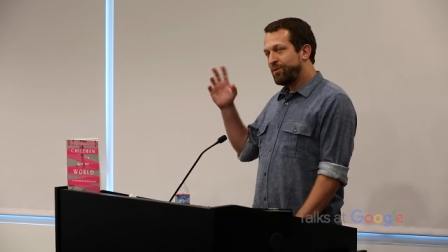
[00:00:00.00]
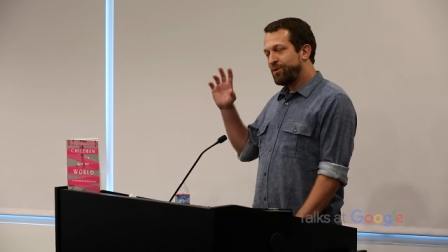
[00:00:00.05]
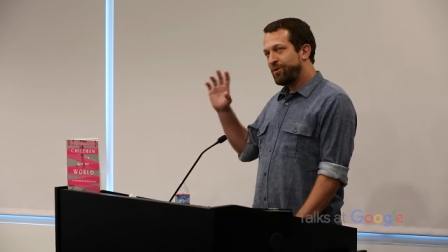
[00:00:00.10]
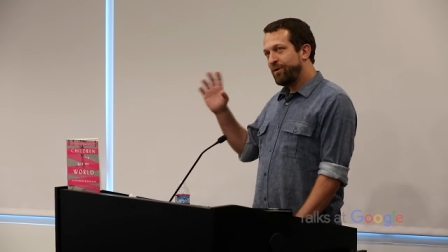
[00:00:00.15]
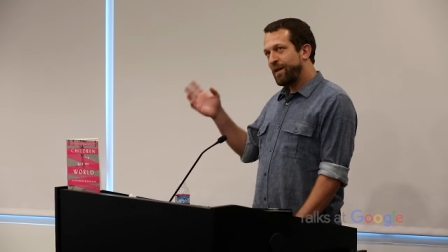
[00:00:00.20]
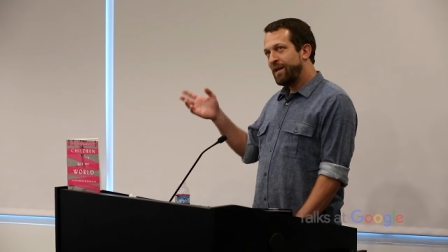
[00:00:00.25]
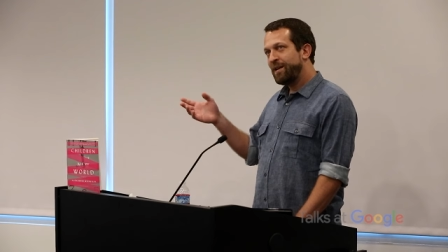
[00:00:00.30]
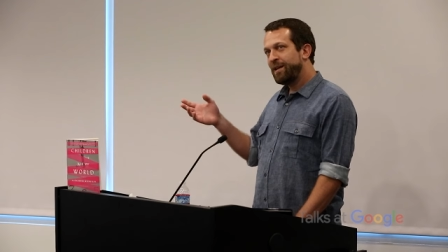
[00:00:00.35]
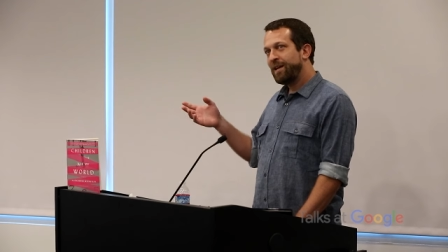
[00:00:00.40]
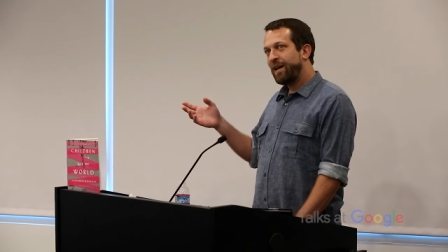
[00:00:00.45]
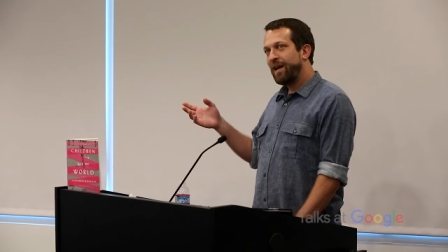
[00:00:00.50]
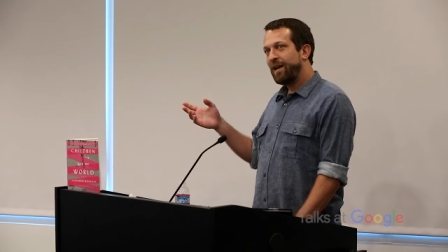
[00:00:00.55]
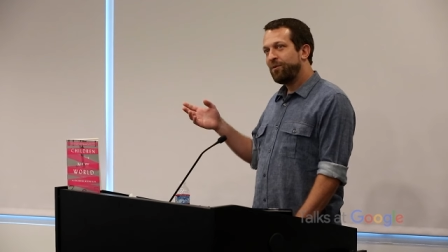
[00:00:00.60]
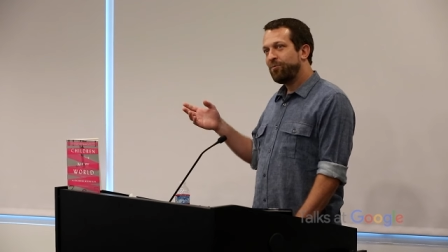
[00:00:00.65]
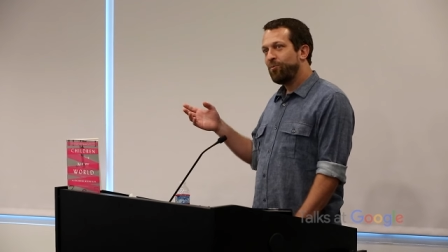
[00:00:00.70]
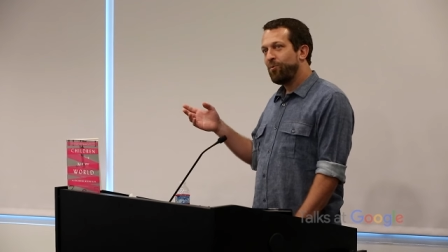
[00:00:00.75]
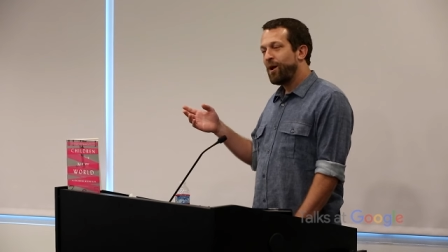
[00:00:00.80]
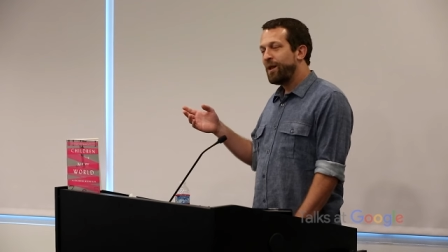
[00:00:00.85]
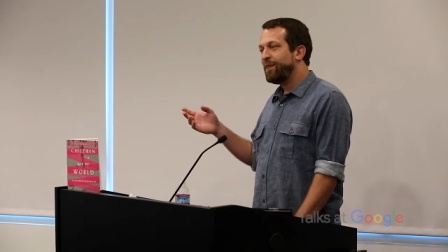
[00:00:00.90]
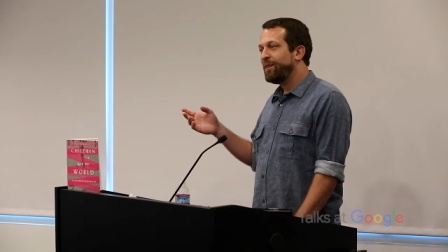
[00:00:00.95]
to indicate
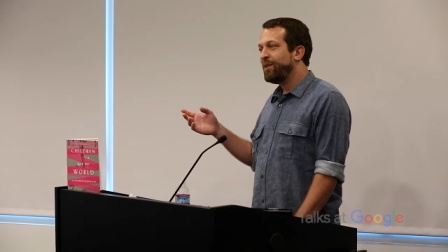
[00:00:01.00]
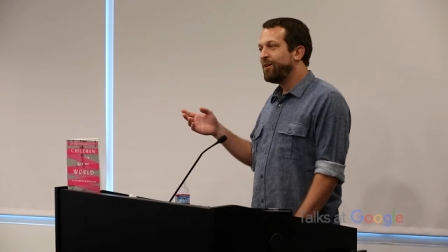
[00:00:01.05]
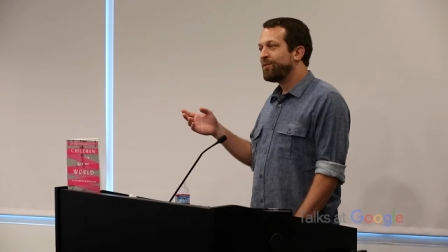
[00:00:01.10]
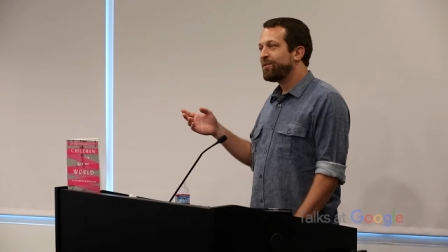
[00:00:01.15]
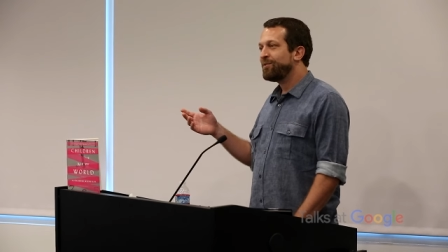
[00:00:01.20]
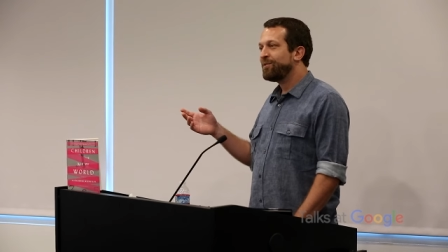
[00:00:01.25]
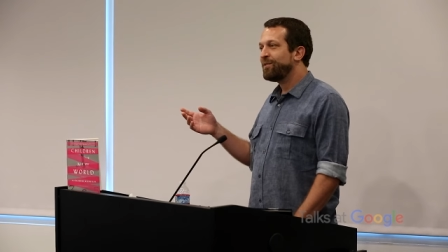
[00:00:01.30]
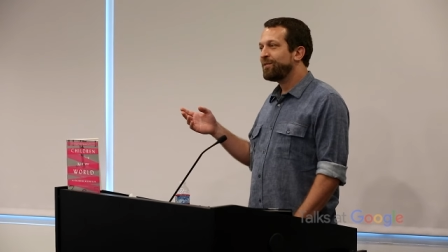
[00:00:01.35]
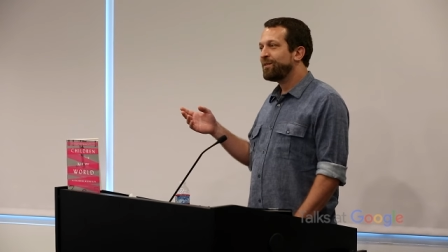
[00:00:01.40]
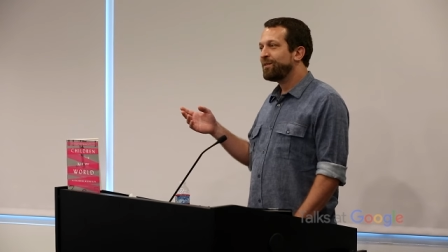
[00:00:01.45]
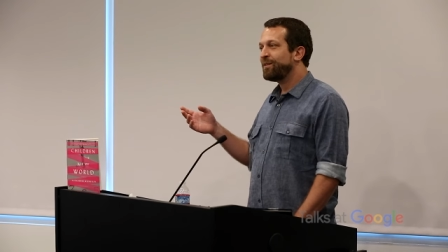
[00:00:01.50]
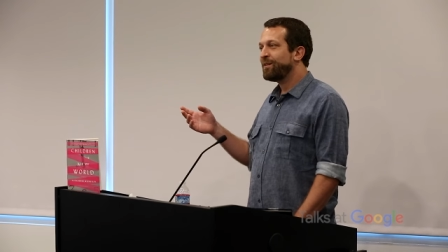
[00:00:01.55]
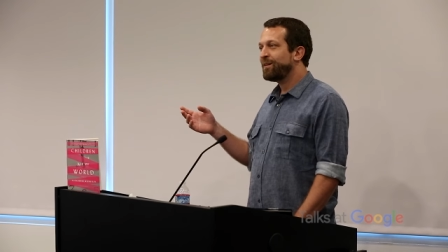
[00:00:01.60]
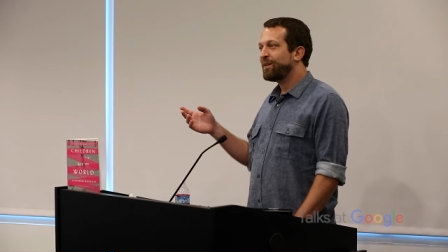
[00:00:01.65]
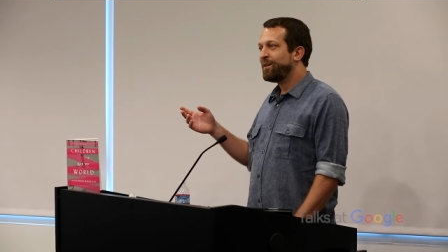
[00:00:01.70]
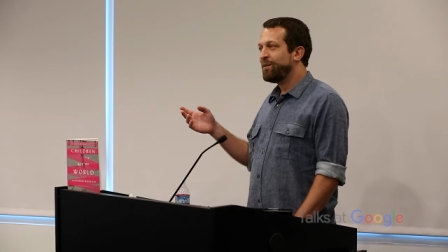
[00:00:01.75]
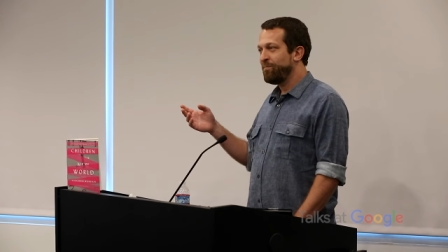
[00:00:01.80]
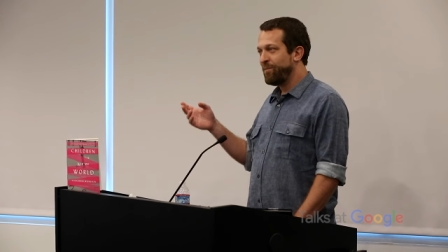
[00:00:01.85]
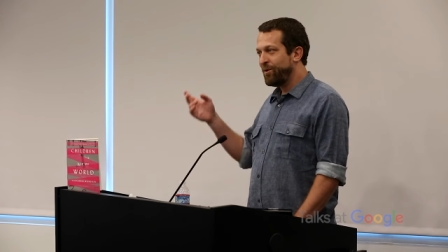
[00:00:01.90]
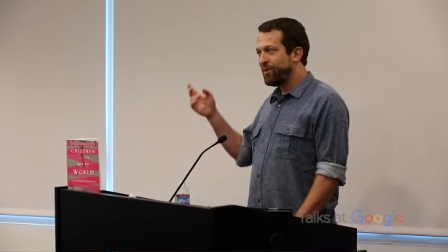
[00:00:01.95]
when they're
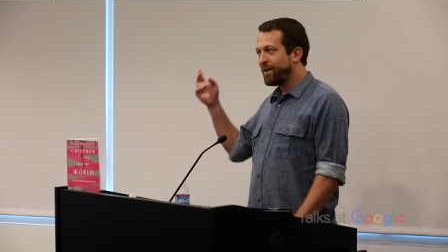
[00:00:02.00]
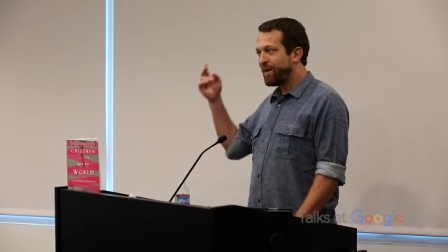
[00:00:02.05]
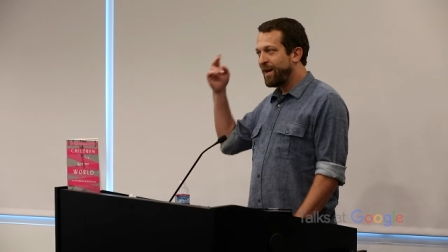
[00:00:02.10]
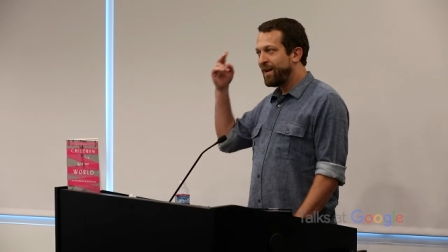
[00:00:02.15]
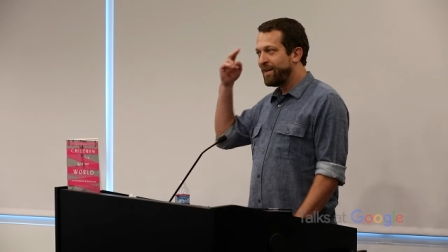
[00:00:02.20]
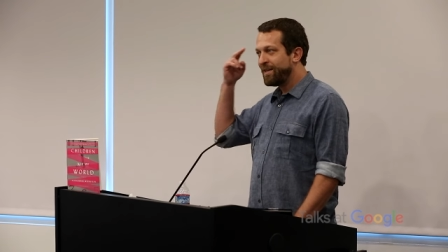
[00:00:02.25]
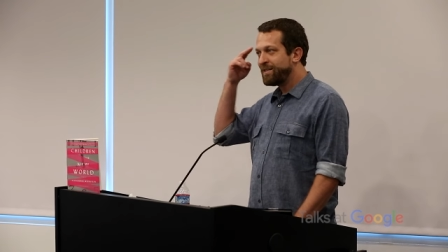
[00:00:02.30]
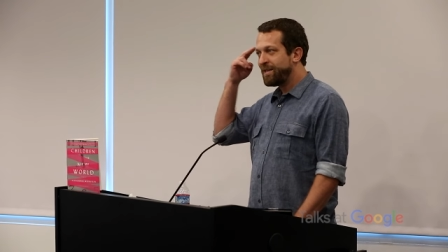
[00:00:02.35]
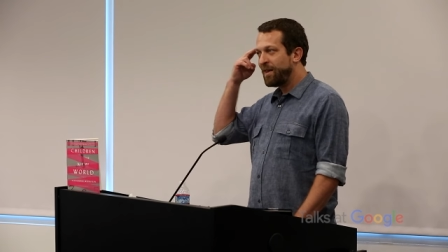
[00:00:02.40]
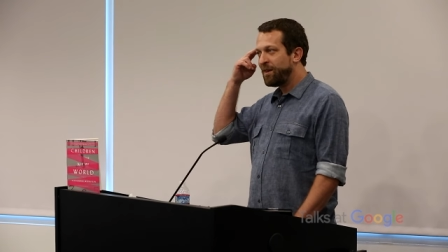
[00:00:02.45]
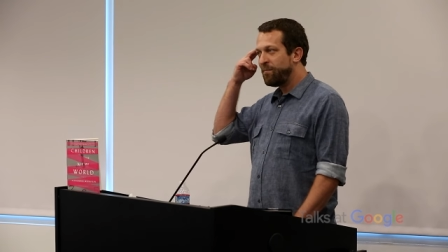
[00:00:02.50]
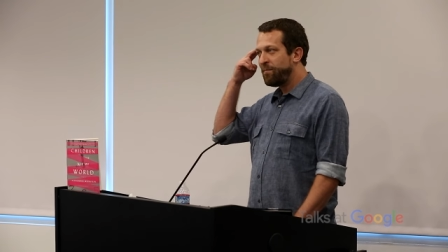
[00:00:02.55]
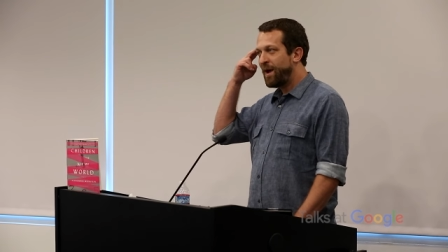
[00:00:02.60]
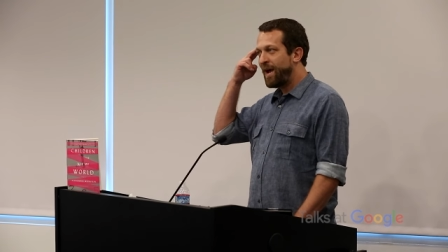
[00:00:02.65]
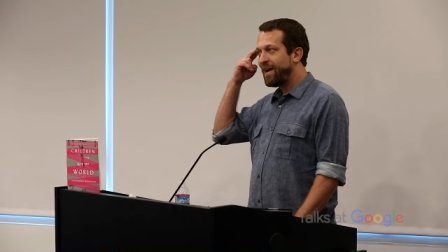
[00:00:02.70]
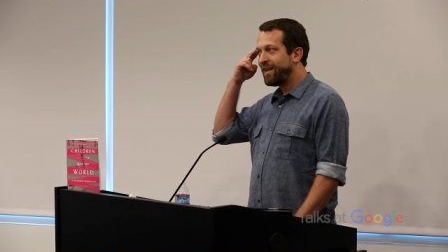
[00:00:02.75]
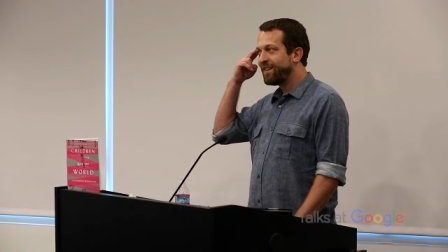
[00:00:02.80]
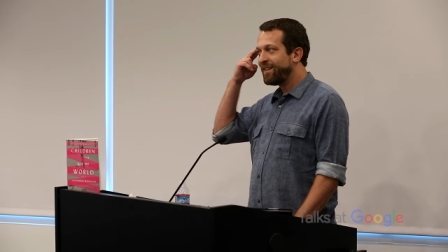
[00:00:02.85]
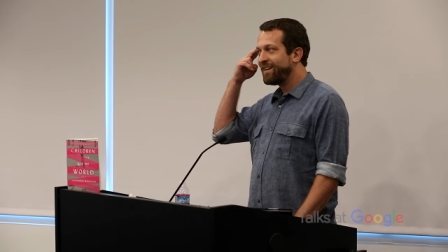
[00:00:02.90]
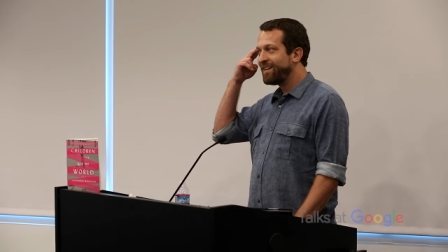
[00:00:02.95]
communicating
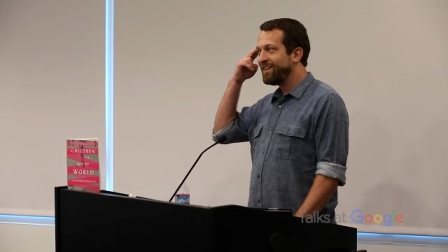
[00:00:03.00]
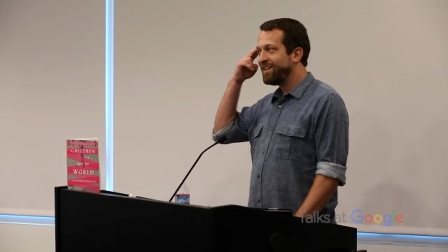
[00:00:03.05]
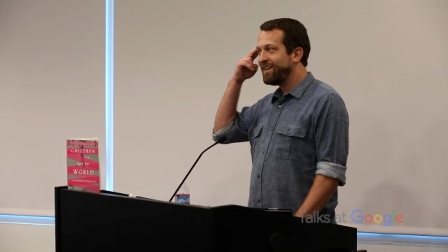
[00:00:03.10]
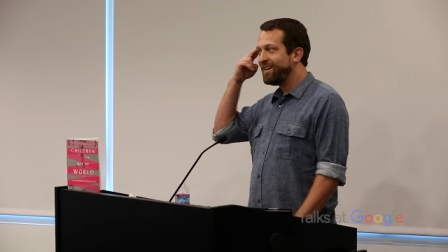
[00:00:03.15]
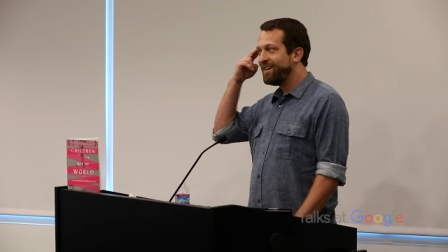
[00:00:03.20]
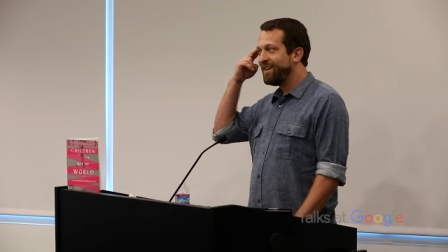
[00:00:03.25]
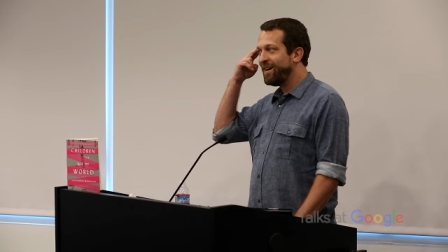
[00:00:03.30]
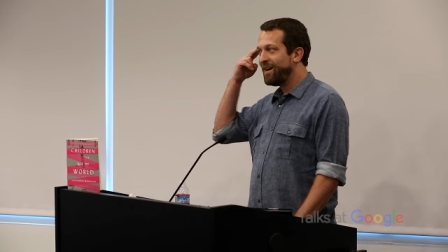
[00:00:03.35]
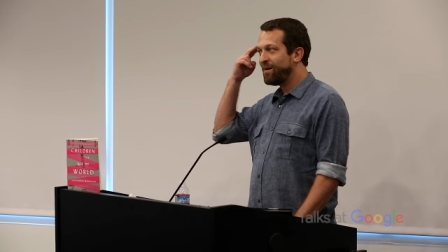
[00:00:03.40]
telepathically,